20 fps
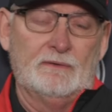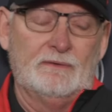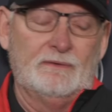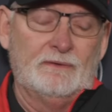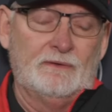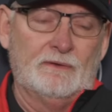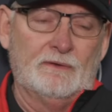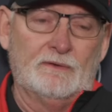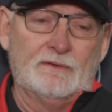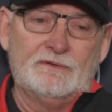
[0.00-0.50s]

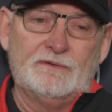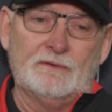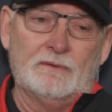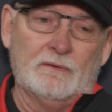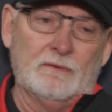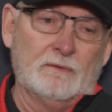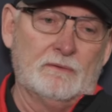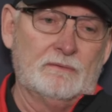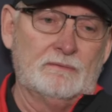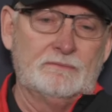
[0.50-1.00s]
You know,
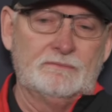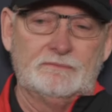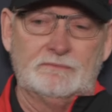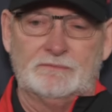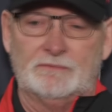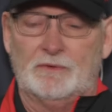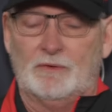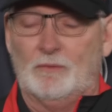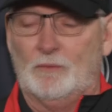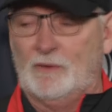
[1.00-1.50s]
so
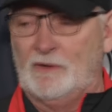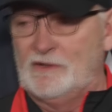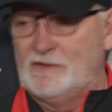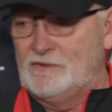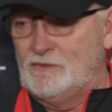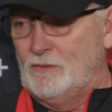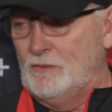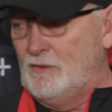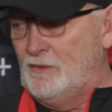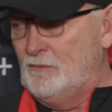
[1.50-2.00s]
when he's
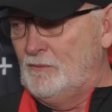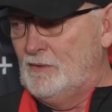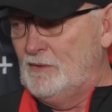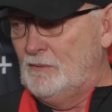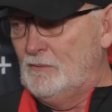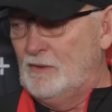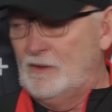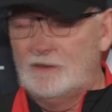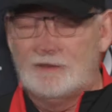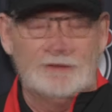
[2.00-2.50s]
going really
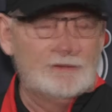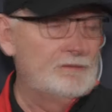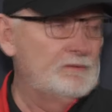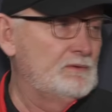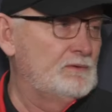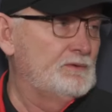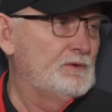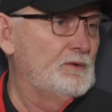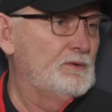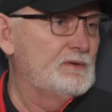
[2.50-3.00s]
well, you'll
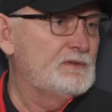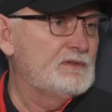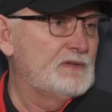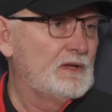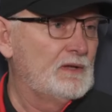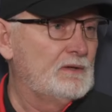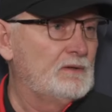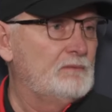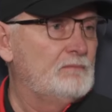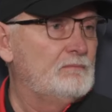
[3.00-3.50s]
notice
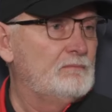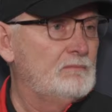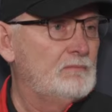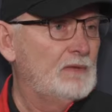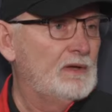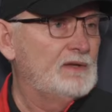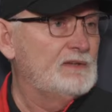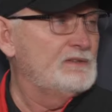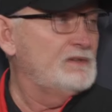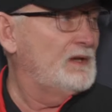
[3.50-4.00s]
that
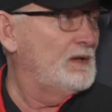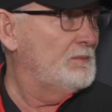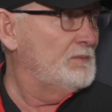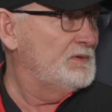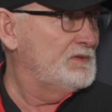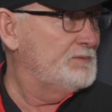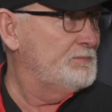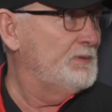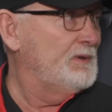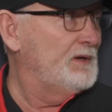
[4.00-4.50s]
ice time
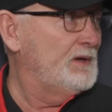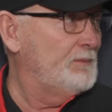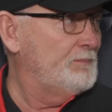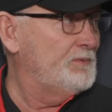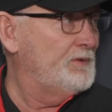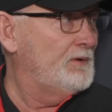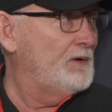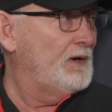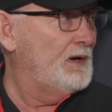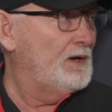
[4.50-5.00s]
has been up
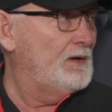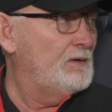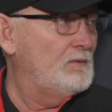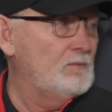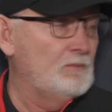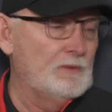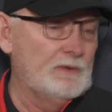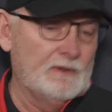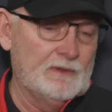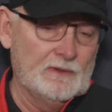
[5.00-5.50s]
there higher.
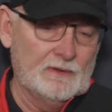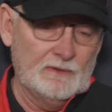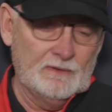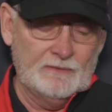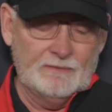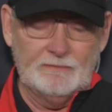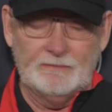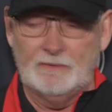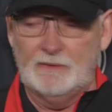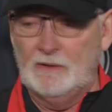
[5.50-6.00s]
When
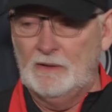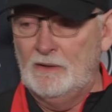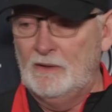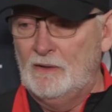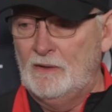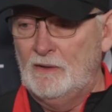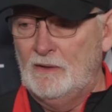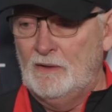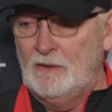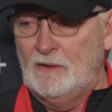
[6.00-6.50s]

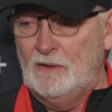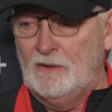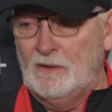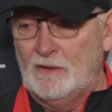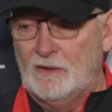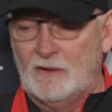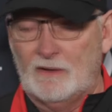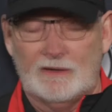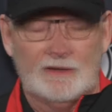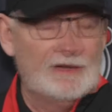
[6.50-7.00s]

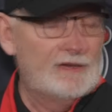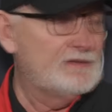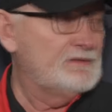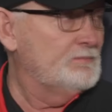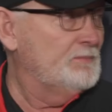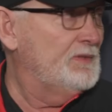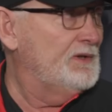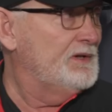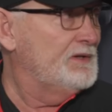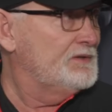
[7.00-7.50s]
it
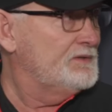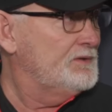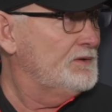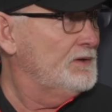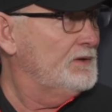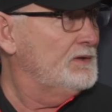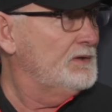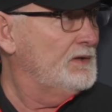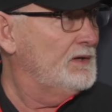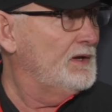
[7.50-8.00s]
hasn't been as
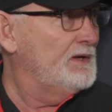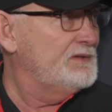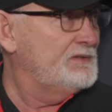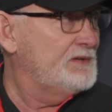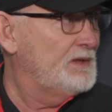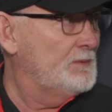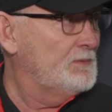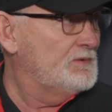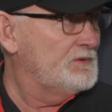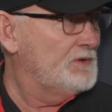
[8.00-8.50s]
good, the ice
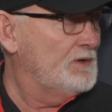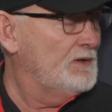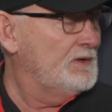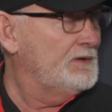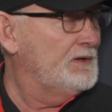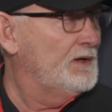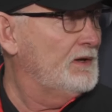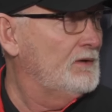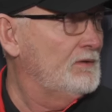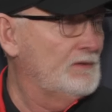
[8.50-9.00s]
time has got
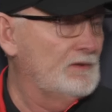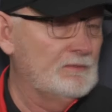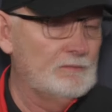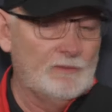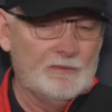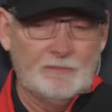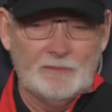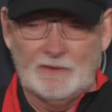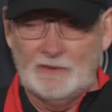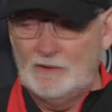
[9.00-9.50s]
down, and
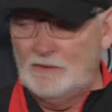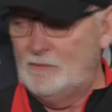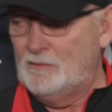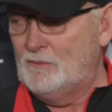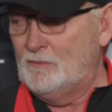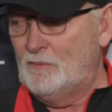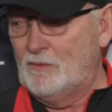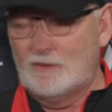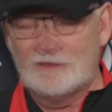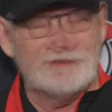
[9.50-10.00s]
we've been a little bit
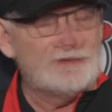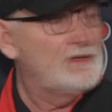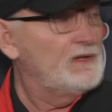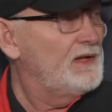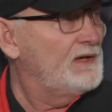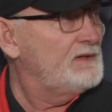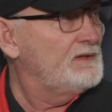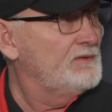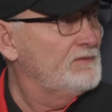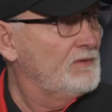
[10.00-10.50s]
more
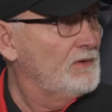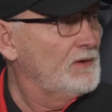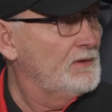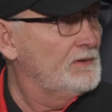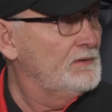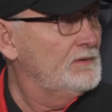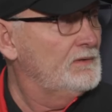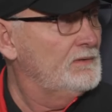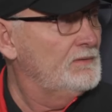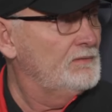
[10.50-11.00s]
selective
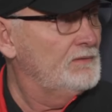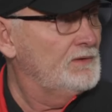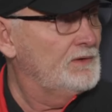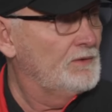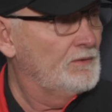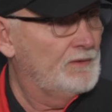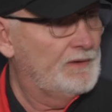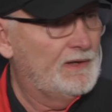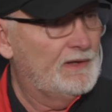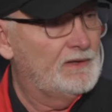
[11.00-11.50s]
on, you
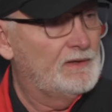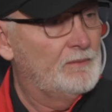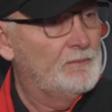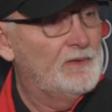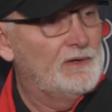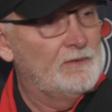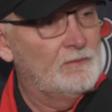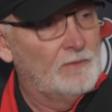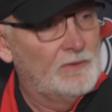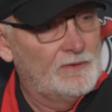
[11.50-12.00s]
know, getting him
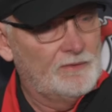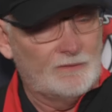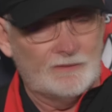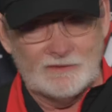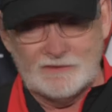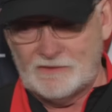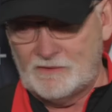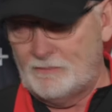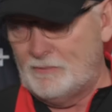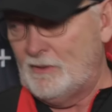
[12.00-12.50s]
in, whether
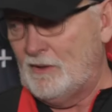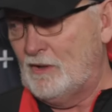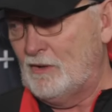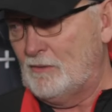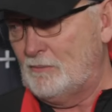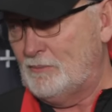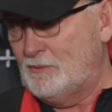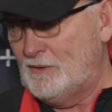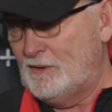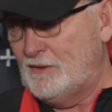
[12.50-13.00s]
it's the
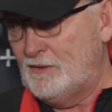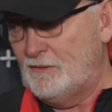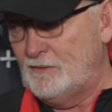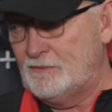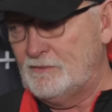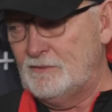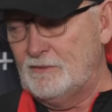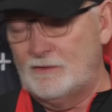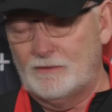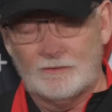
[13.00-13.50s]
power play or,
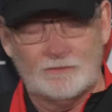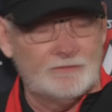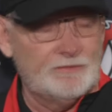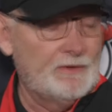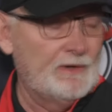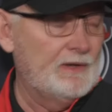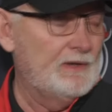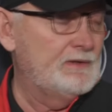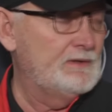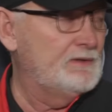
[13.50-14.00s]
you know, trying